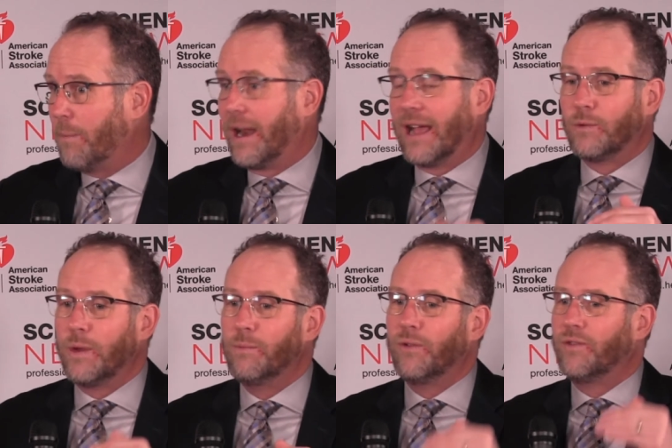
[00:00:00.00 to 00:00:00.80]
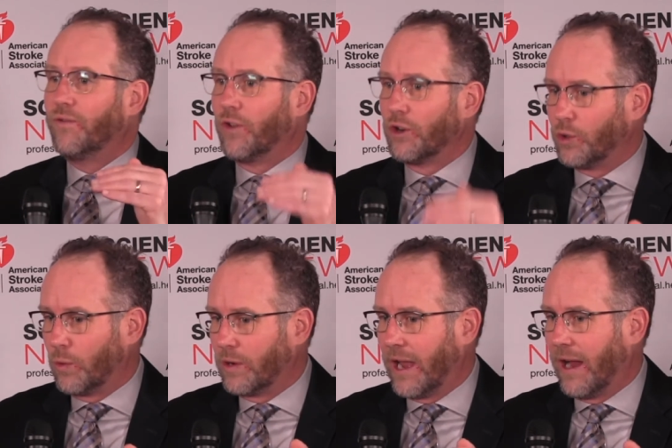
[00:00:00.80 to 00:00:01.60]
but as we move to
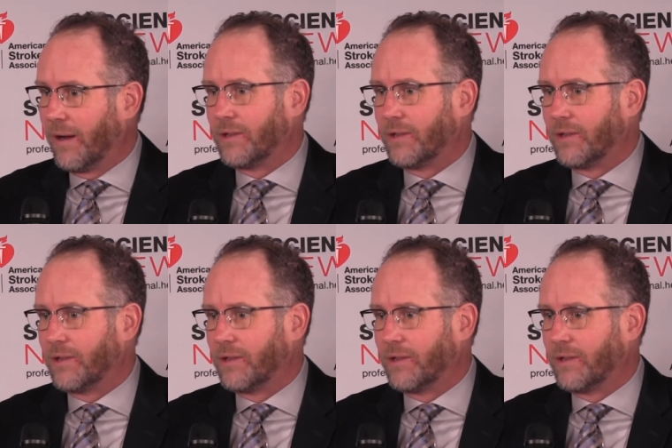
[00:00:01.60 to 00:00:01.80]
virtual care,